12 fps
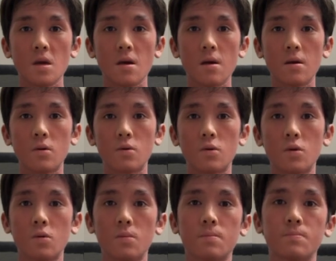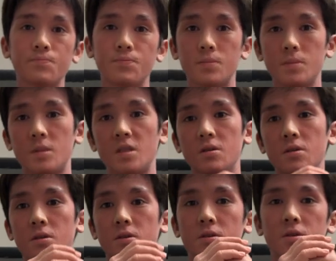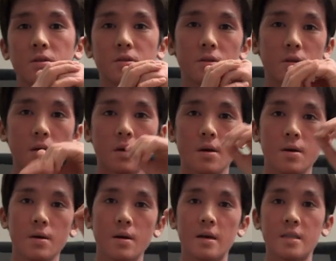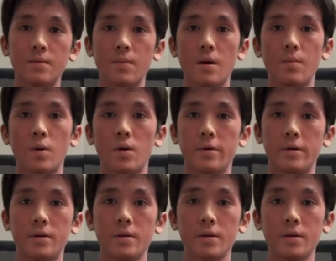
Hey YouTube, this is Eczema Boy,